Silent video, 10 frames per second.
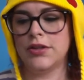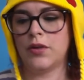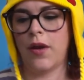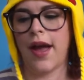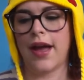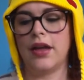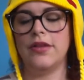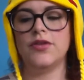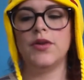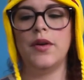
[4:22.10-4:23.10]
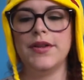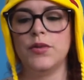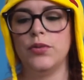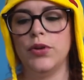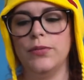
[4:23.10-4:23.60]
scratch. There's
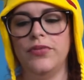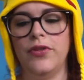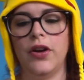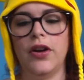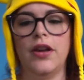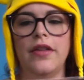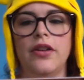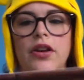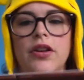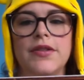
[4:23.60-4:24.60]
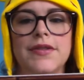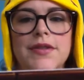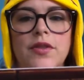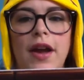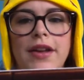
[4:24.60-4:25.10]
always room for another.
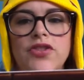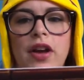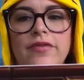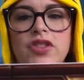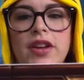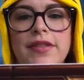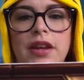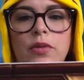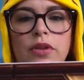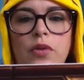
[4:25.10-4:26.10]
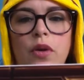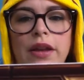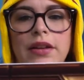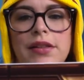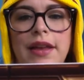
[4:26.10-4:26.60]
Scratch off gently with
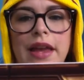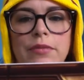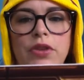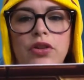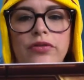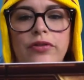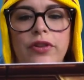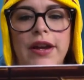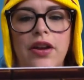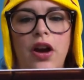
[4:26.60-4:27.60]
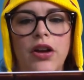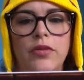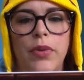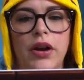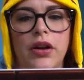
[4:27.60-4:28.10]
coin. Claim your free card
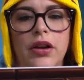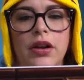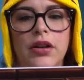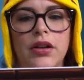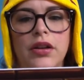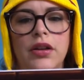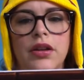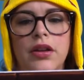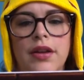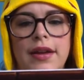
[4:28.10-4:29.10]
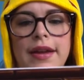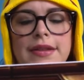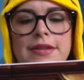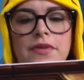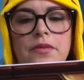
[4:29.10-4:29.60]
perk.
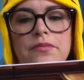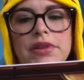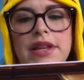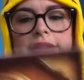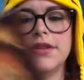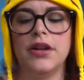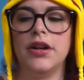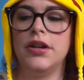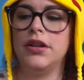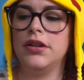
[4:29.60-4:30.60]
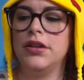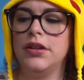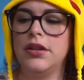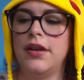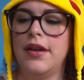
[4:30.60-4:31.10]
It's from Blizzard.
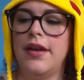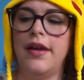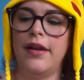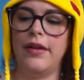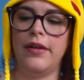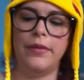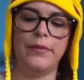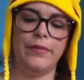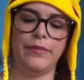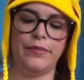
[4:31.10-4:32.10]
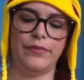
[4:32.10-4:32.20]
Um,